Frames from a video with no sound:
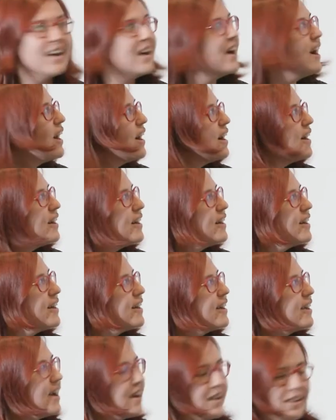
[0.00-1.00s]
Oh,
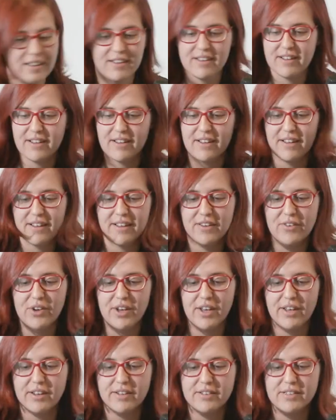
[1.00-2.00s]
yeah.
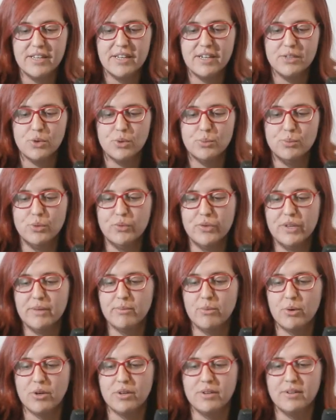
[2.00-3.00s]
Okay, then I don't move
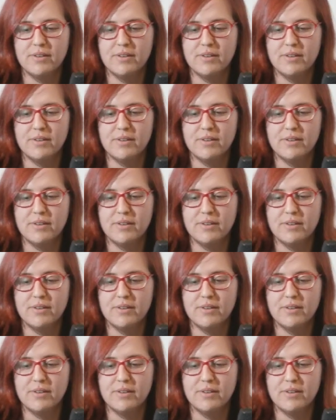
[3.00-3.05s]
anymore.